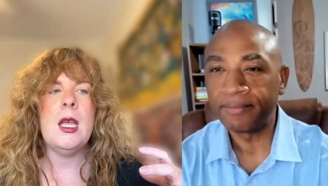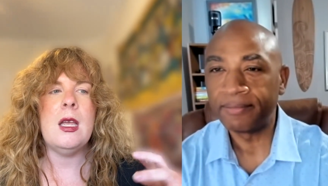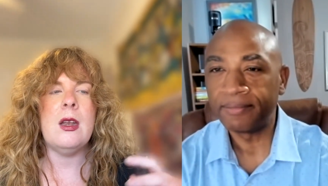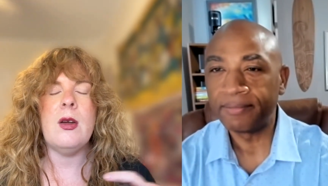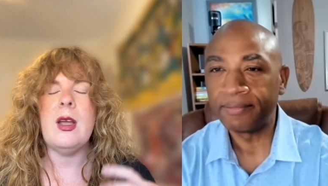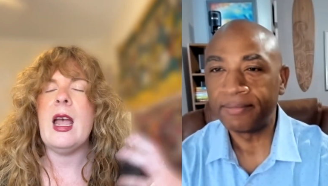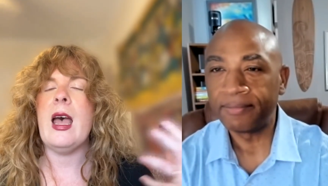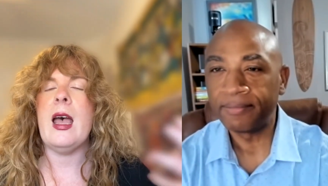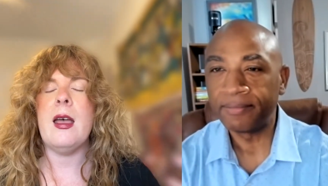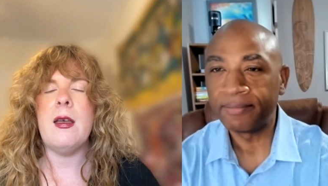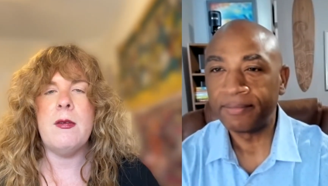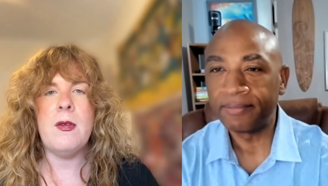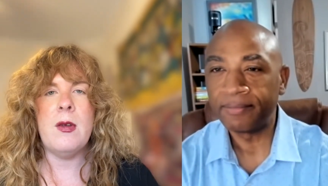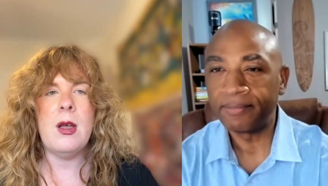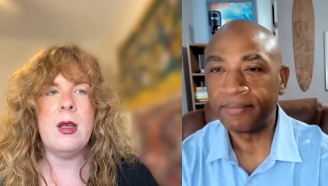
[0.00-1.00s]
Speaker 1: you know, I
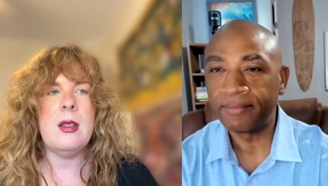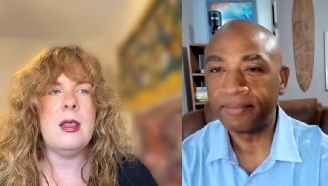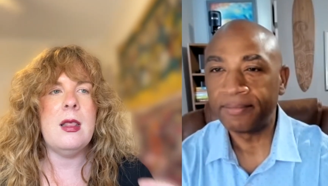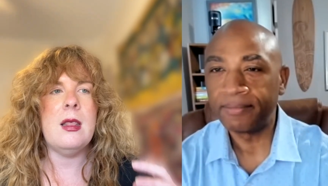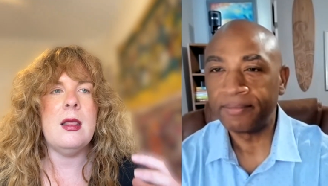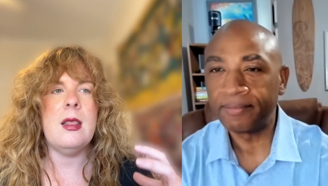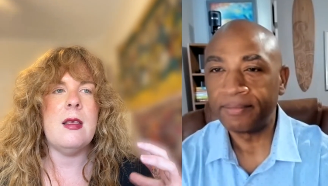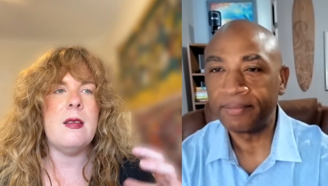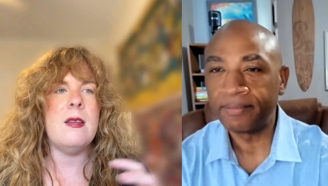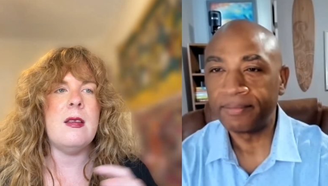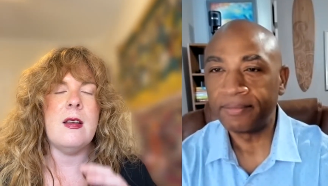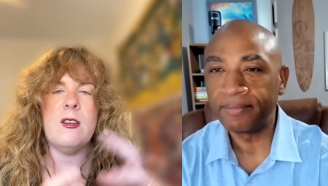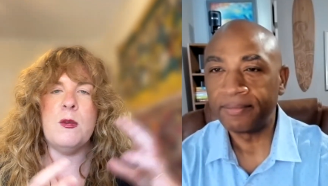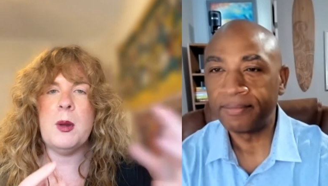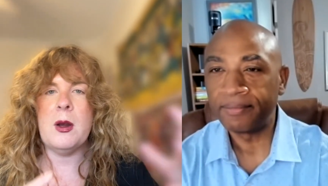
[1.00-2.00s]
have this
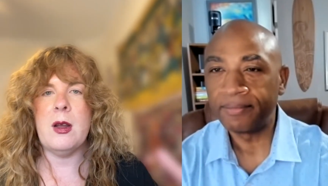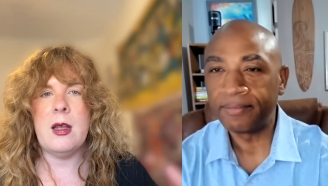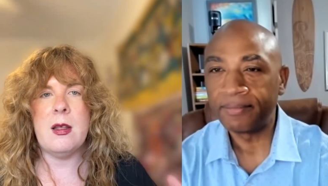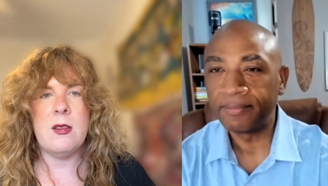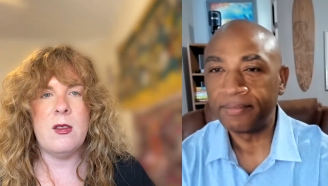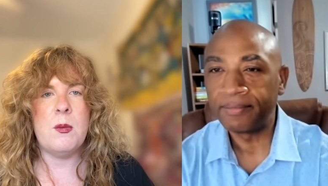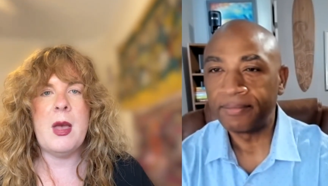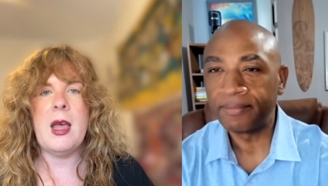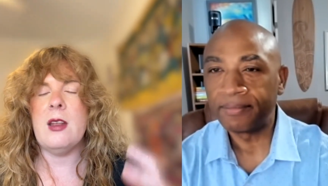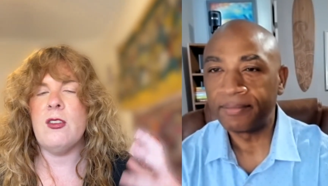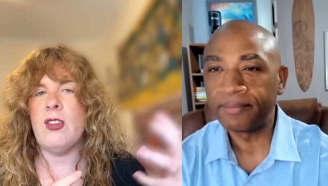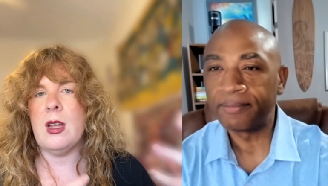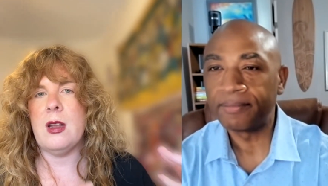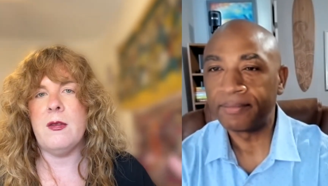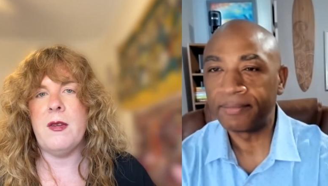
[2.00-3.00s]
experience
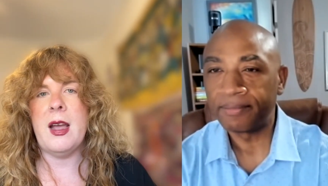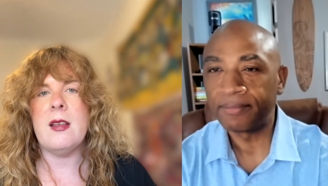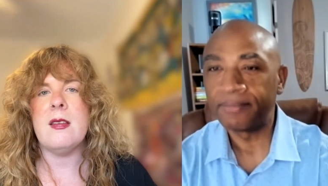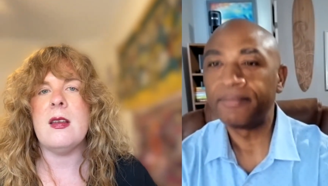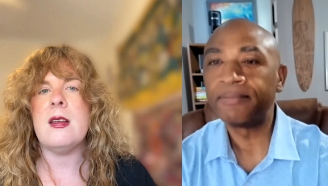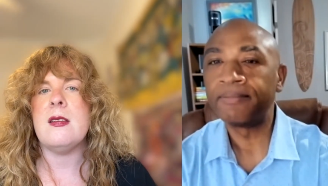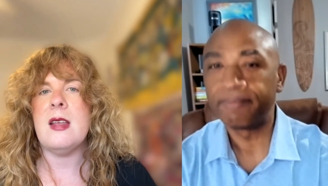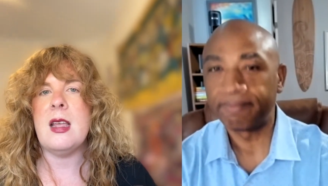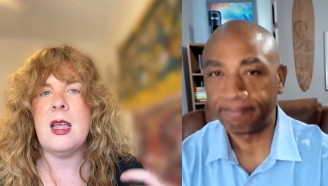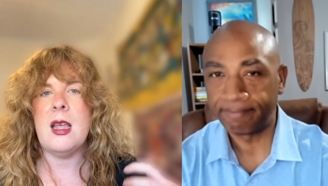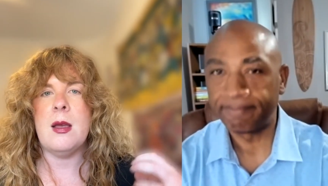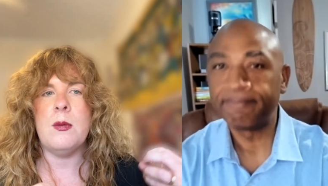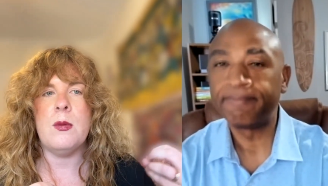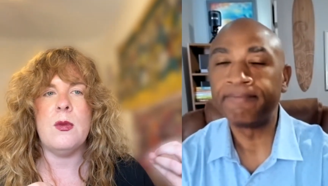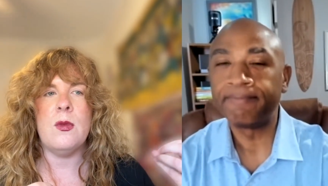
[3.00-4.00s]
managing advising
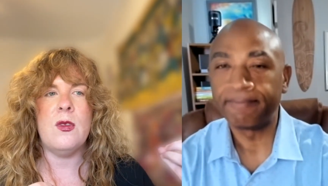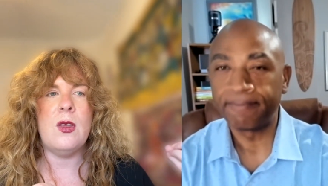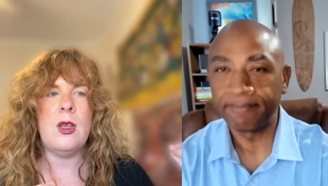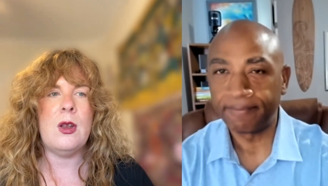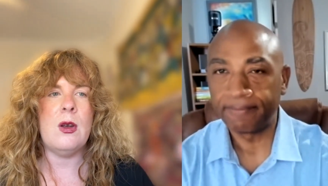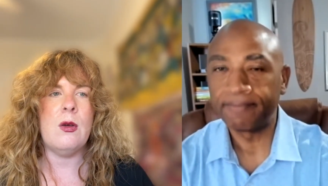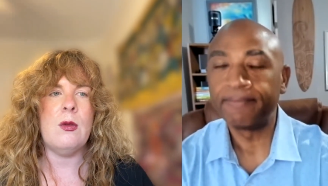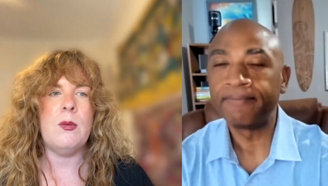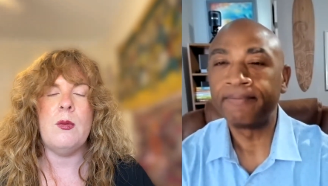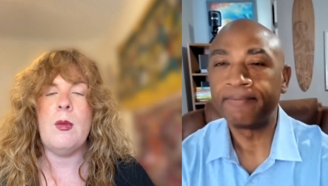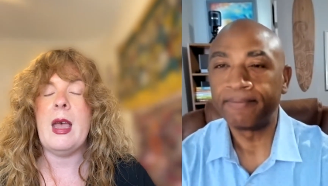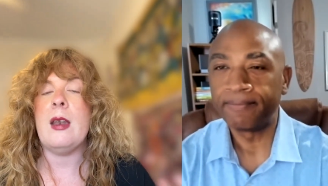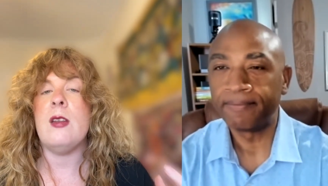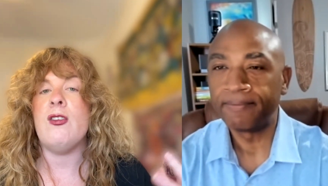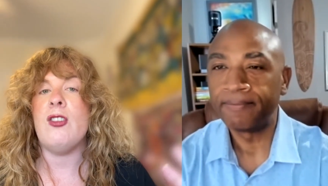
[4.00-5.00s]
teams, you know,
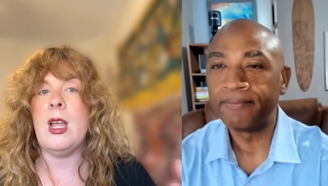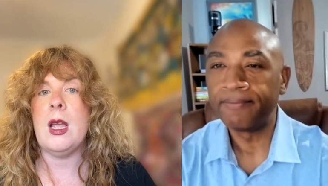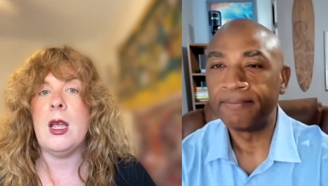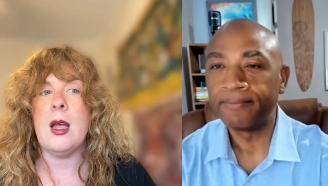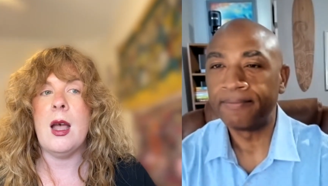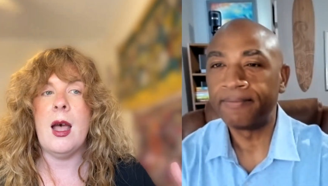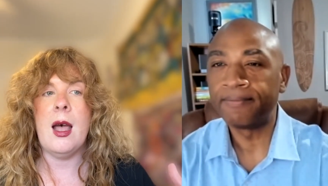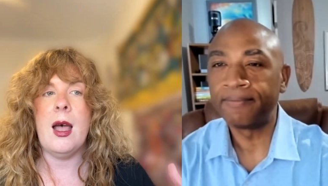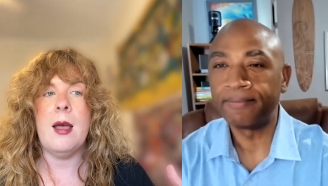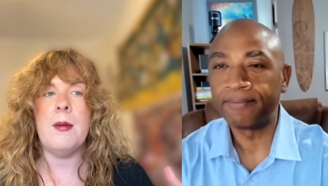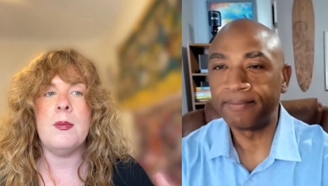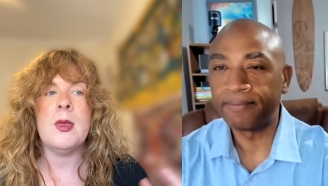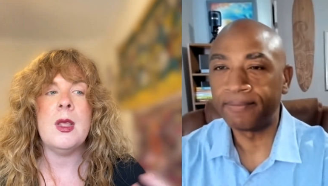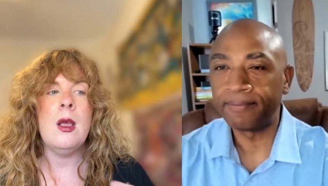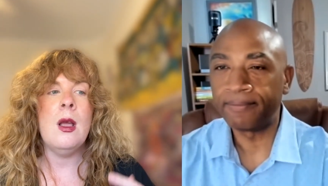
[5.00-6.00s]
managing um,
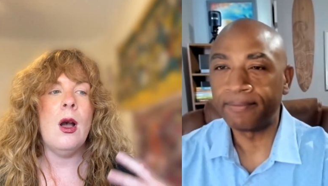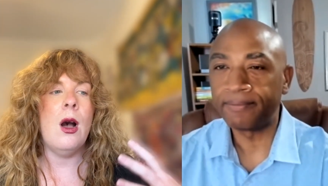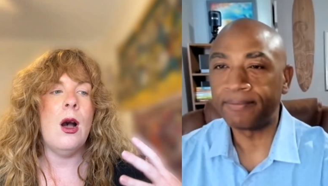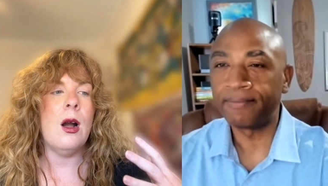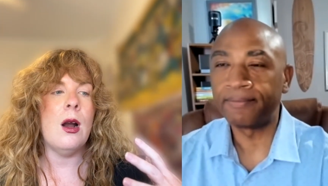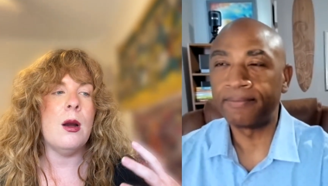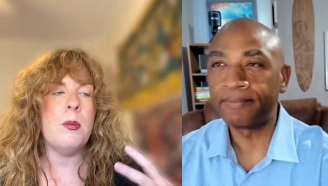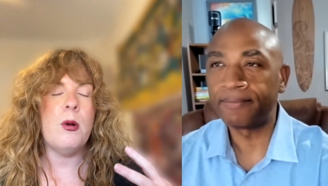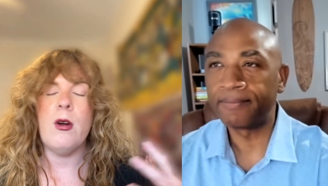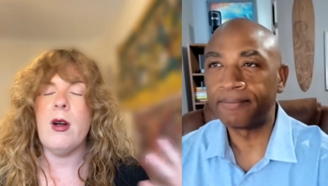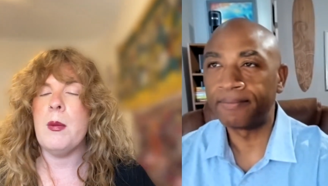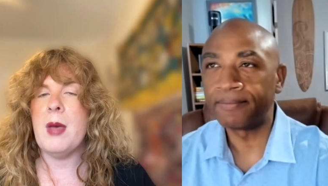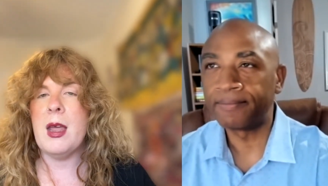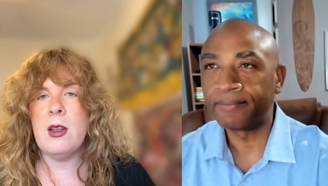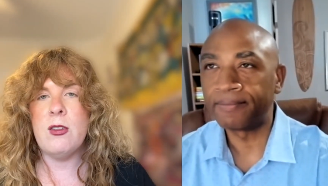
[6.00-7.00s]
our
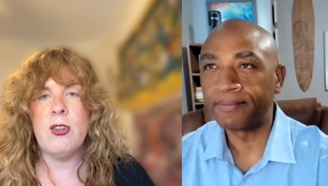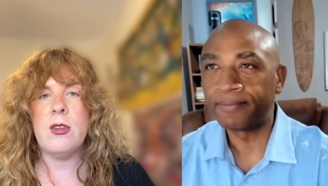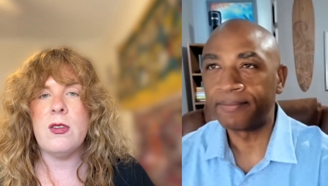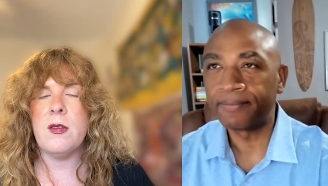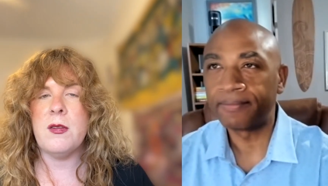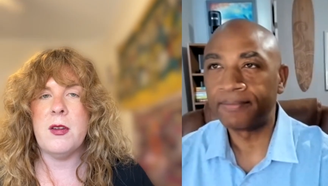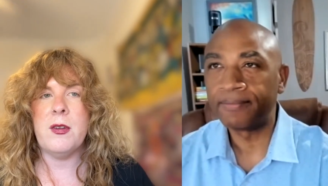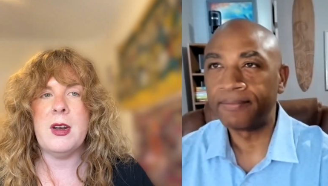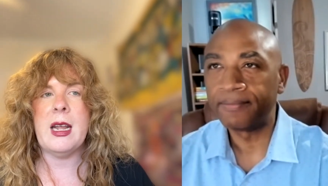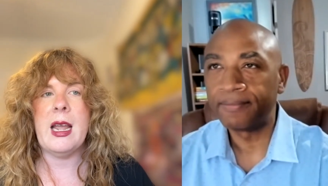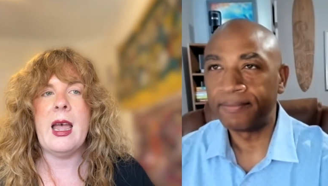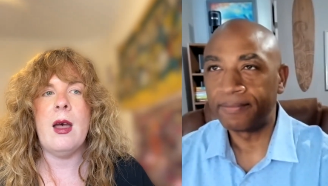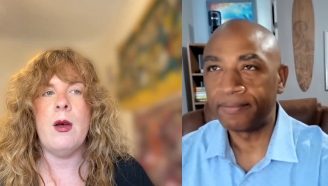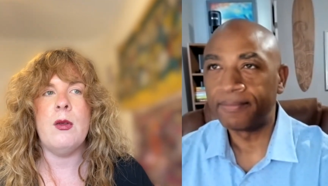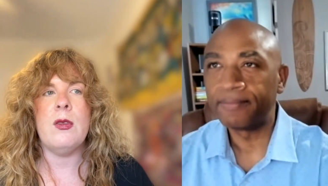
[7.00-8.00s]
program managers of different
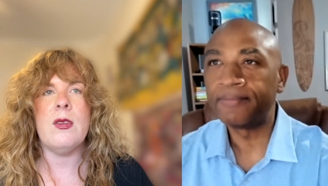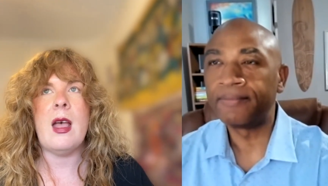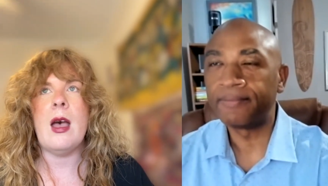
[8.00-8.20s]
accounts.